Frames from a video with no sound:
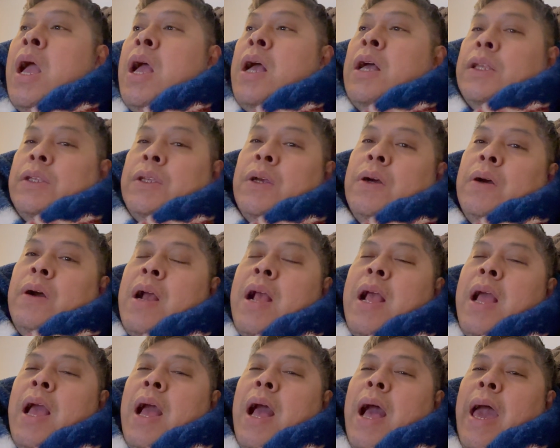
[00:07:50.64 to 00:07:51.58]
So
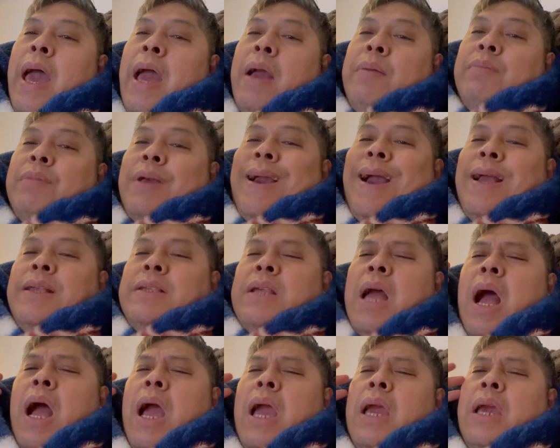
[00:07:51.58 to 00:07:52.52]
guys,
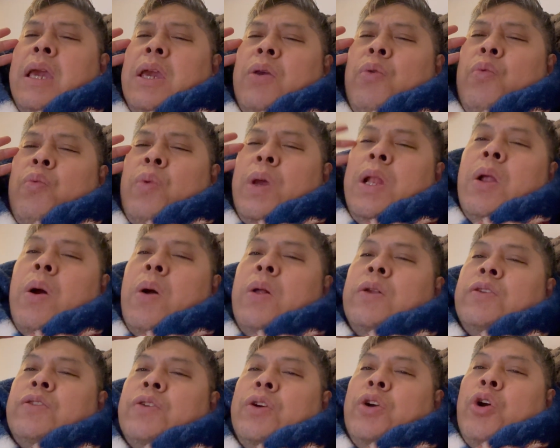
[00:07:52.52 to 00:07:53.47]
I will
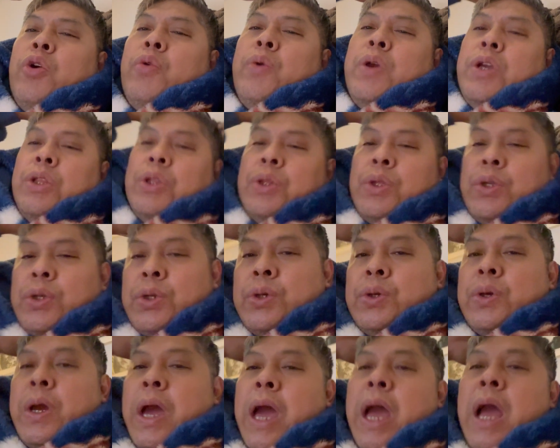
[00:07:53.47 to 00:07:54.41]
also going
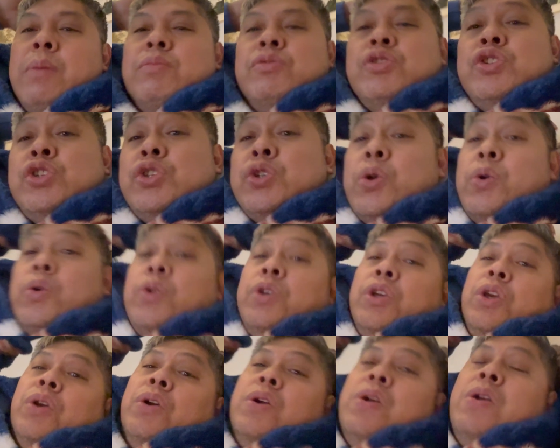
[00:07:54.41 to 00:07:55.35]
to show
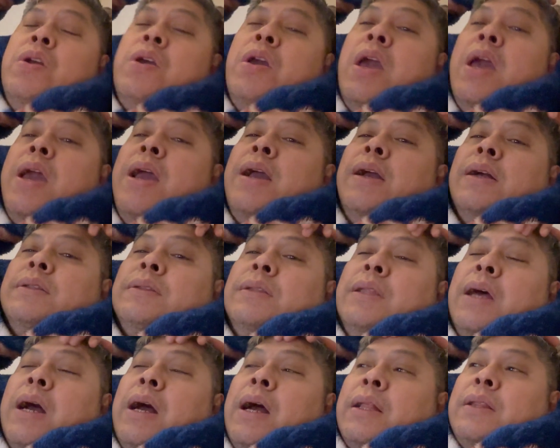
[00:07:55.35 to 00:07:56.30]
you
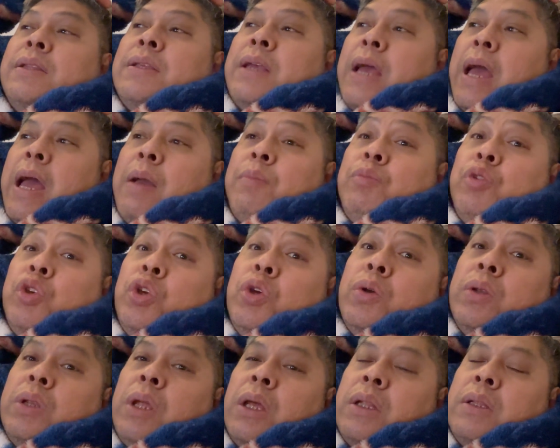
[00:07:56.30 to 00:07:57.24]
that
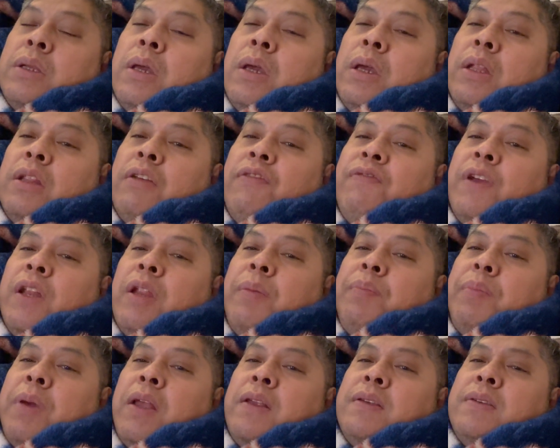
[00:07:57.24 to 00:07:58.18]
unit in the
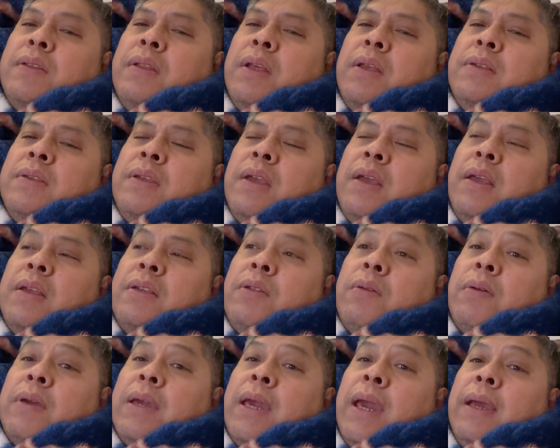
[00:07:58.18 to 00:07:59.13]
Philippines. This is
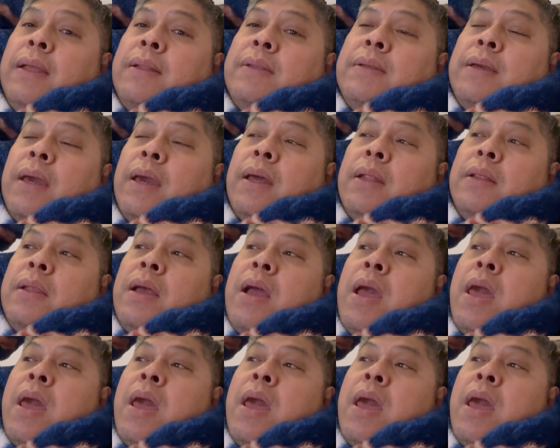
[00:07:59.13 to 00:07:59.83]
located